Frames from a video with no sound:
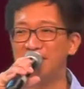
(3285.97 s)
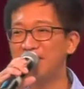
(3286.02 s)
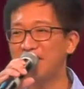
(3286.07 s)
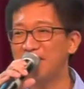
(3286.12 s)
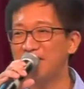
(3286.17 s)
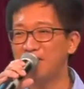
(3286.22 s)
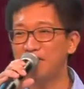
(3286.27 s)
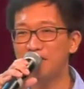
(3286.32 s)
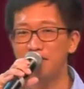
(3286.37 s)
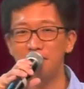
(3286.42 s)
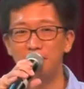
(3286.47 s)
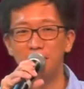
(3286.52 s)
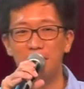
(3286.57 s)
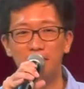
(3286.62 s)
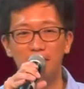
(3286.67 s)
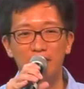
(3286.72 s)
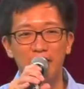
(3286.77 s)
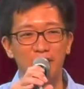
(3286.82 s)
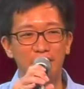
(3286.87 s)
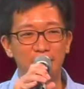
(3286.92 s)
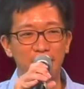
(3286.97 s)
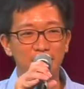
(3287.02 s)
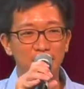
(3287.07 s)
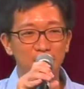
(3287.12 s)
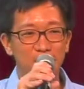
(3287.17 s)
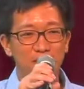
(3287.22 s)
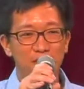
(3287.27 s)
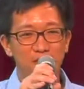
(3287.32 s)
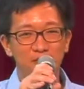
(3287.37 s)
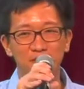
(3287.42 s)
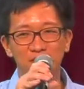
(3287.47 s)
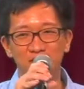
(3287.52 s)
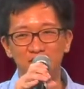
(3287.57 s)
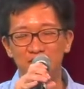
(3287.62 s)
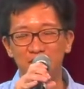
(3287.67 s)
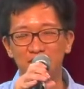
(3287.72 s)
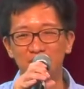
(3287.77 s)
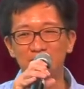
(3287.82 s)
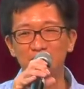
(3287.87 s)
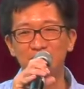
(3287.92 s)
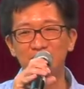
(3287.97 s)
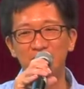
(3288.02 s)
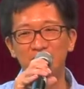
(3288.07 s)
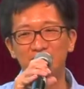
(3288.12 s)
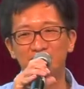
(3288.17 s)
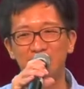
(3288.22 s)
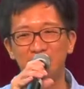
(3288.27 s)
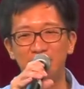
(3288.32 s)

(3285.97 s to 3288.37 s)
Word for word: We can worry about what Russia do to Ukraine.